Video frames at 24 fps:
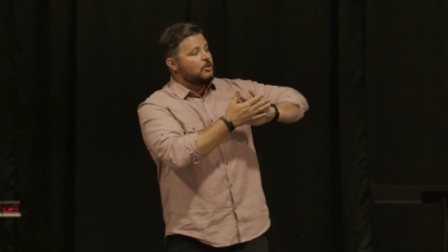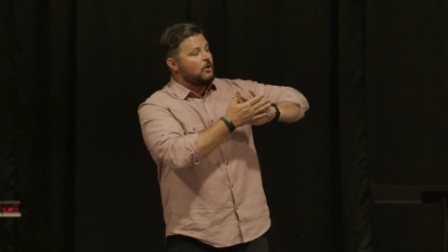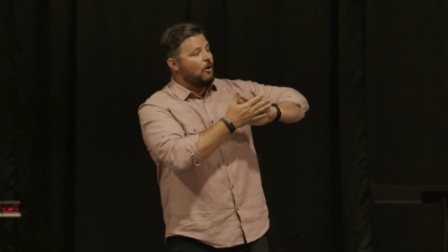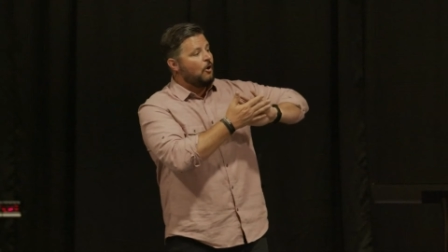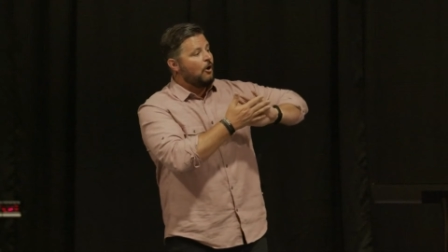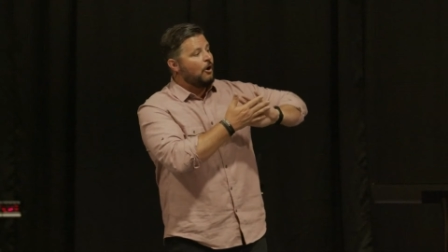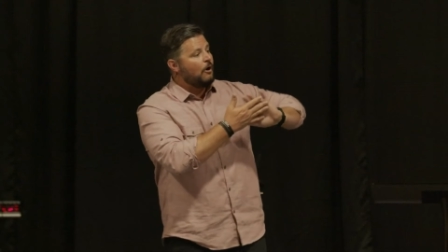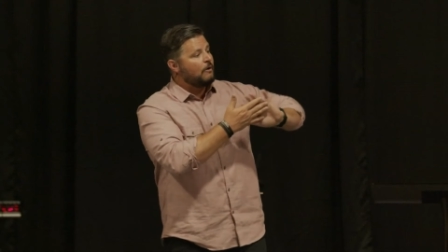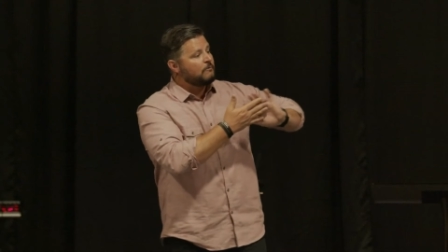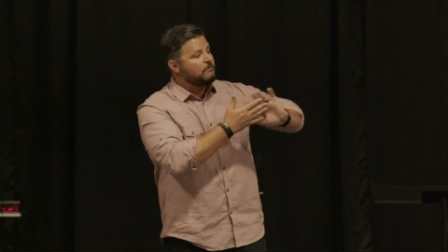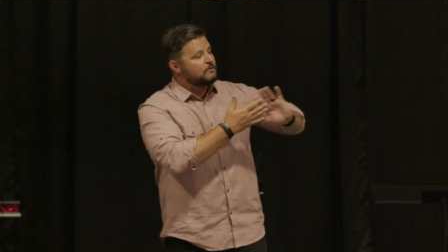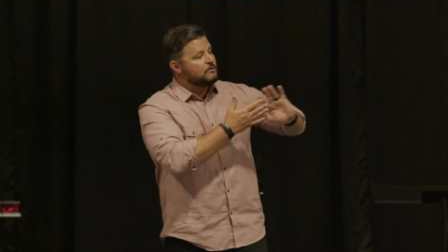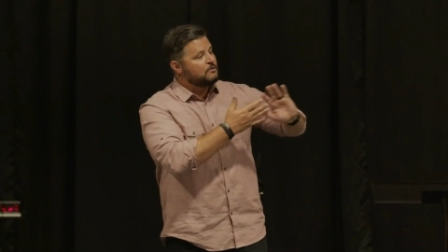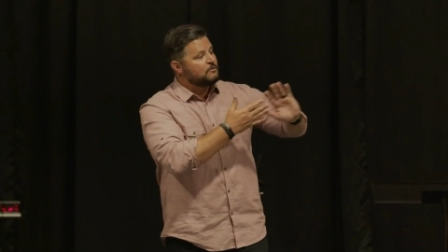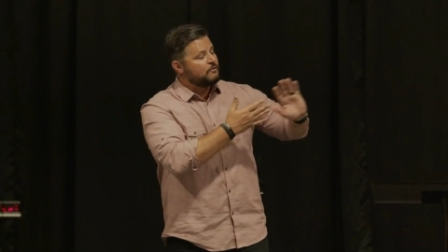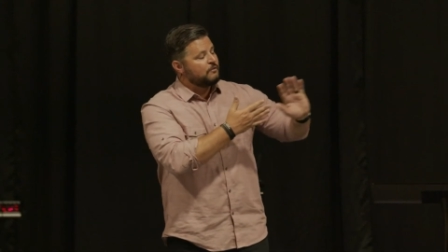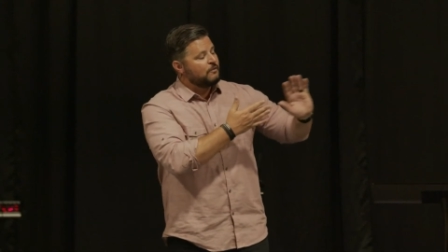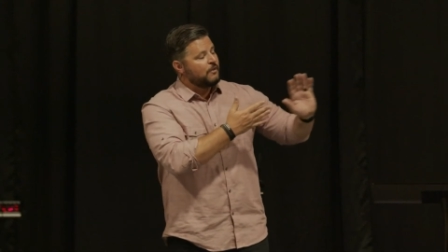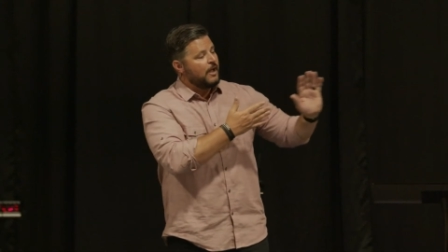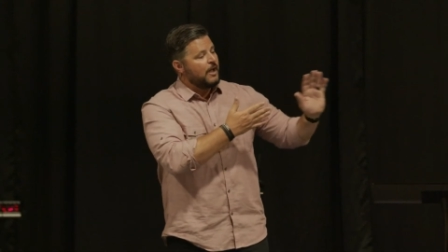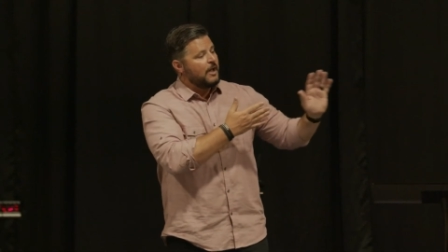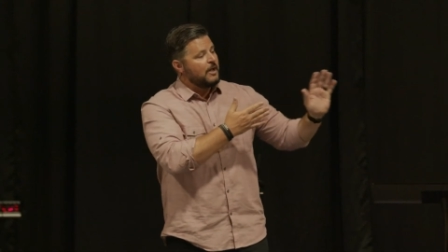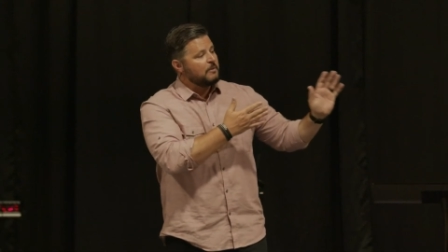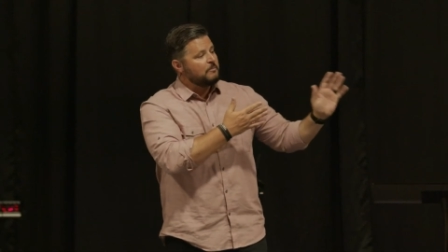A car was
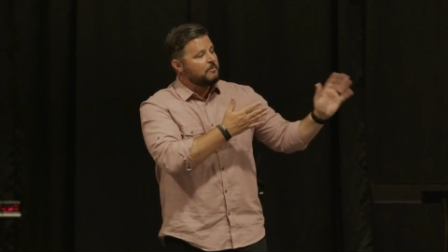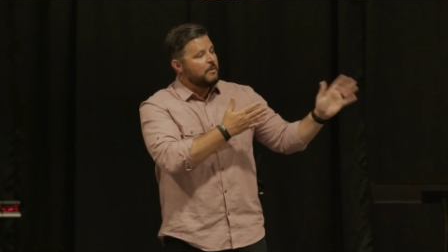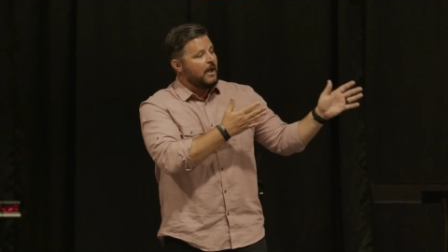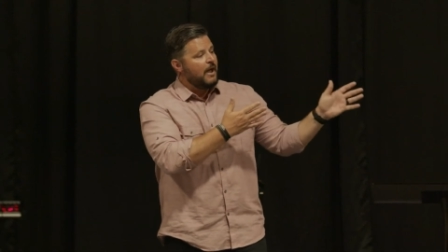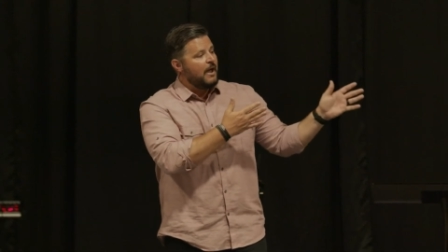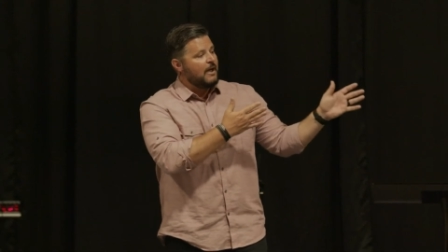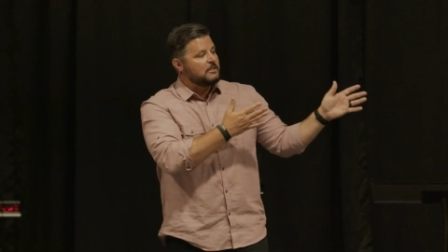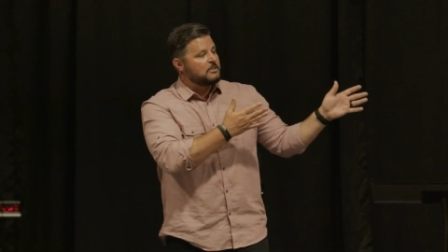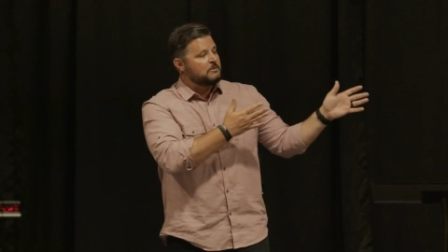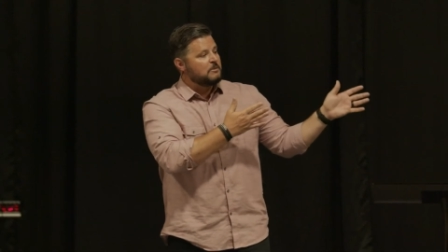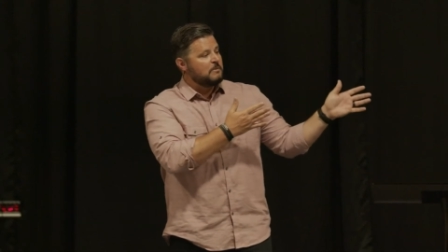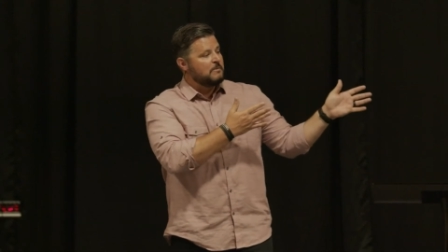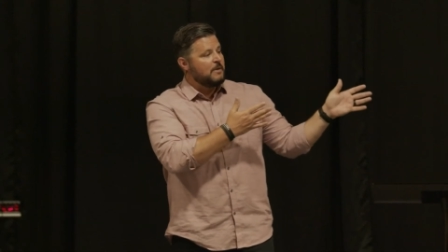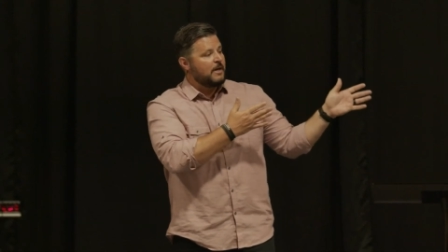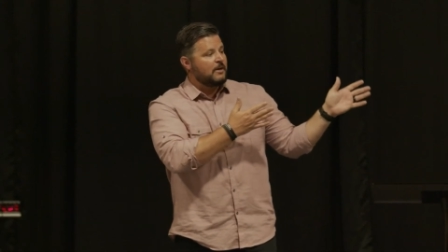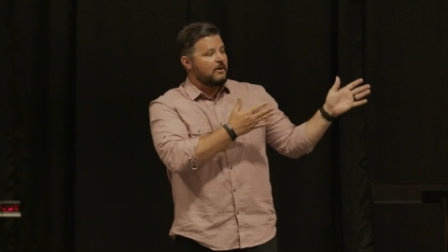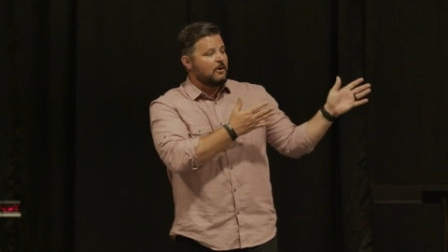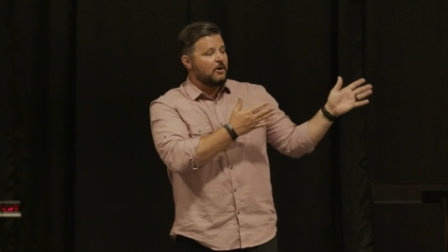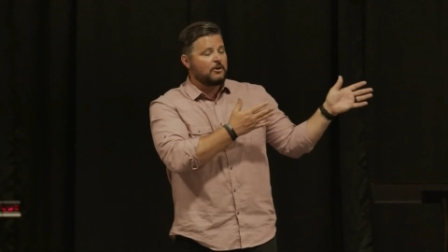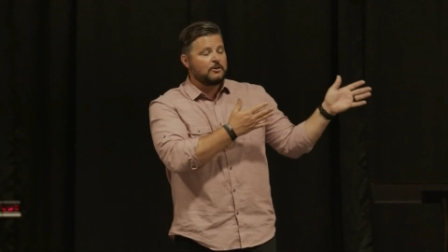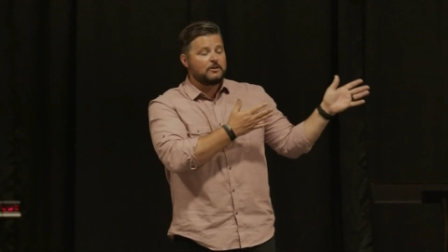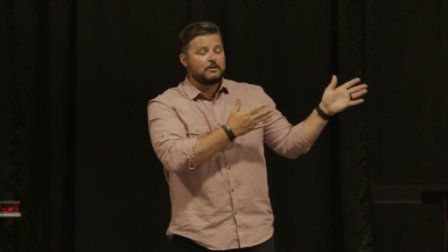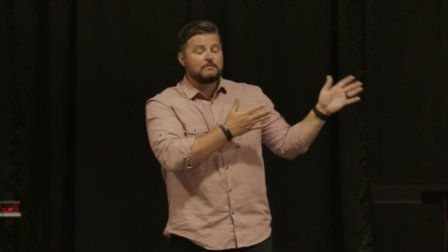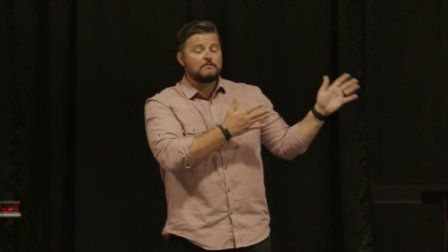flying past me
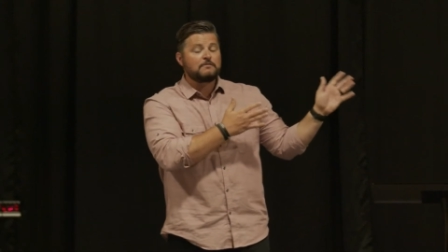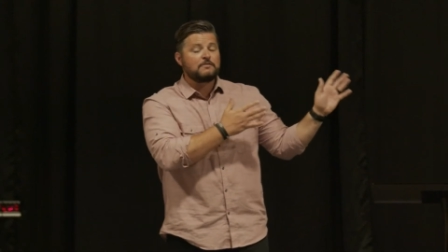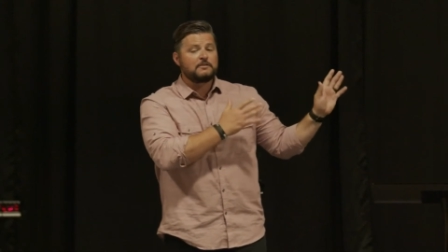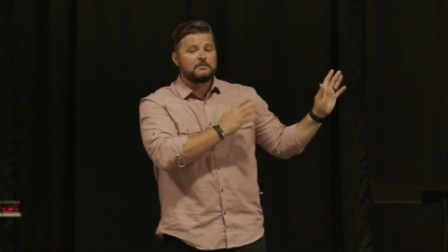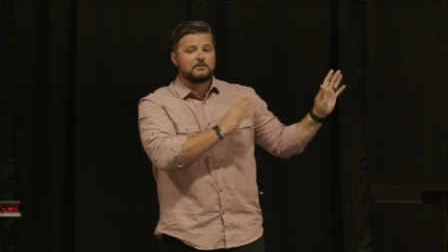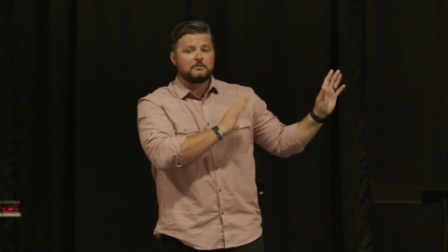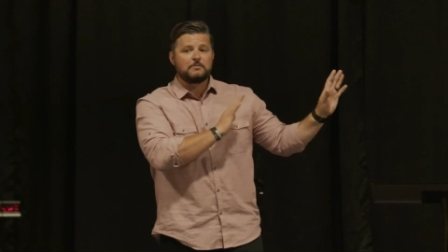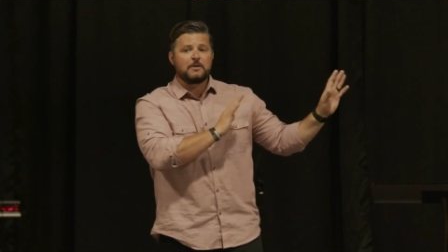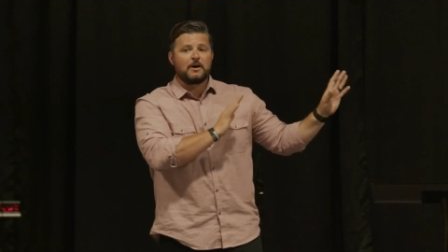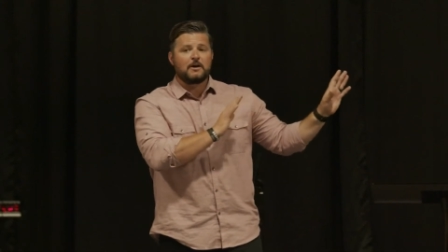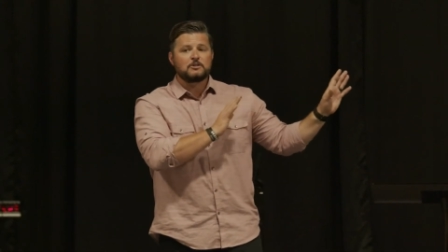about 150